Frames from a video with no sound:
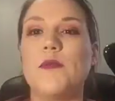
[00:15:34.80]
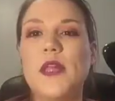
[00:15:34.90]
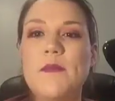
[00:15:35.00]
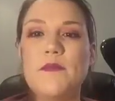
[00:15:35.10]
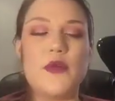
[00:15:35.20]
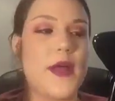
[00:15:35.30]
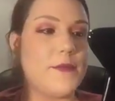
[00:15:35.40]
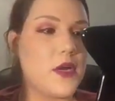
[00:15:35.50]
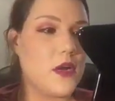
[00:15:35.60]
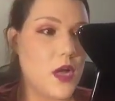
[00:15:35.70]
or blend
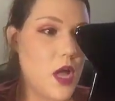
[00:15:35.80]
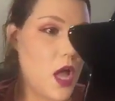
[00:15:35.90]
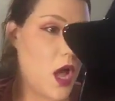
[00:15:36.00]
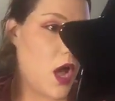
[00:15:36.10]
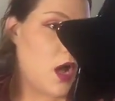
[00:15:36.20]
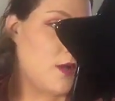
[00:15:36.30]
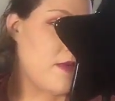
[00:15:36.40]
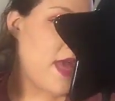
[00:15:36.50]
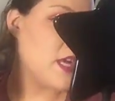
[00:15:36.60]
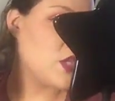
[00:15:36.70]
primer.
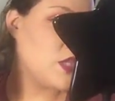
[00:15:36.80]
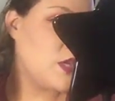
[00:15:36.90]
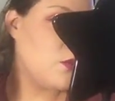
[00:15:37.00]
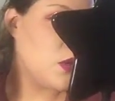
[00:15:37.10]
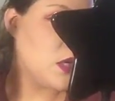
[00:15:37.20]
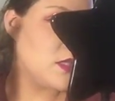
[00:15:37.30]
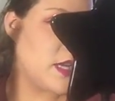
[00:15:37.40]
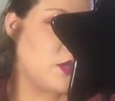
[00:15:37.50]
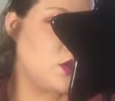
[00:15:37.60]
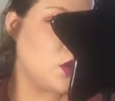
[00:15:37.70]
It actually worked.
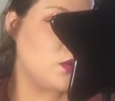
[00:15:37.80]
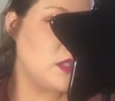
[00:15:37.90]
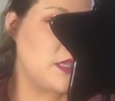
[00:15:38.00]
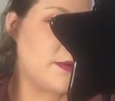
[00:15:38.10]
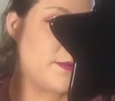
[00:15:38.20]
I don't see my